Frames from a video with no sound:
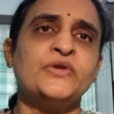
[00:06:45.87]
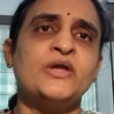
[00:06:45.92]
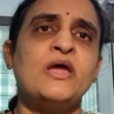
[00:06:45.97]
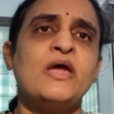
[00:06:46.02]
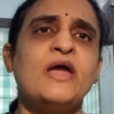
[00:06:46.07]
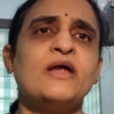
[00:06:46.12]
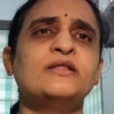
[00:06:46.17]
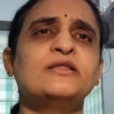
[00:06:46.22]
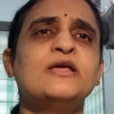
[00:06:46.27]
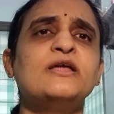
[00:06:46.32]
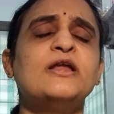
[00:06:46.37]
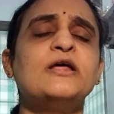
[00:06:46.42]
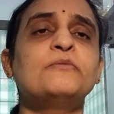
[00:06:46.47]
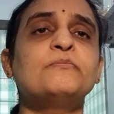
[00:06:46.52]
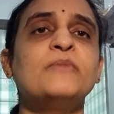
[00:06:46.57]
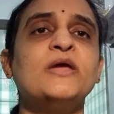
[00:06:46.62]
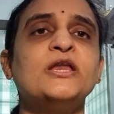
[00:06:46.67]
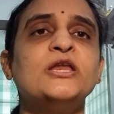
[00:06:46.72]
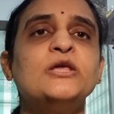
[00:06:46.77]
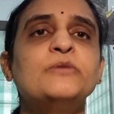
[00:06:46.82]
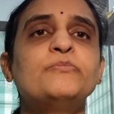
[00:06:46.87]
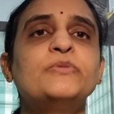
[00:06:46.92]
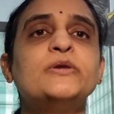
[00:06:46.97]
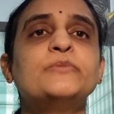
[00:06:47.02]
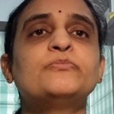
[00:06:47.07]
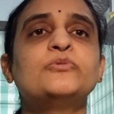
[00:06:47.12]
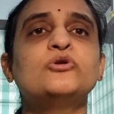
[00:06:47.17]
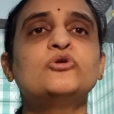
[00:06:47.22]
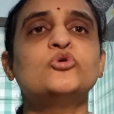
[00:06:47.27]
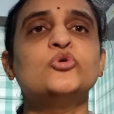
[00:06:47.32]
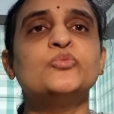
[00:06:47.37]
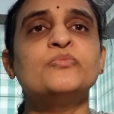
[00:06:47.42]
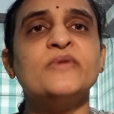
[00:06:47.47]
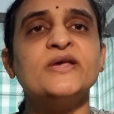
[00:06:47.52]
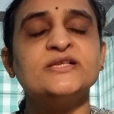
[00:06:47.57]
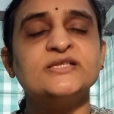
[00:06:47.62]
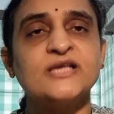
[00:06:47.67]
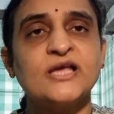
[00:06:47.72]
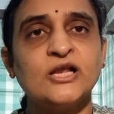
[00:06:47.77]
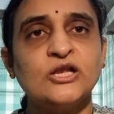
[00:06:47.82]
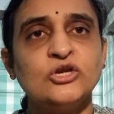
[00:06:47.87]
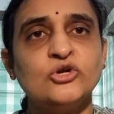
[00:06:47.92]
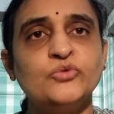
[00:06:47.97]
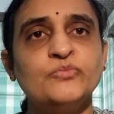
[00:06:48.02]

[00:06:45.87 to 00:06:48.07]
And there are many people who may sell you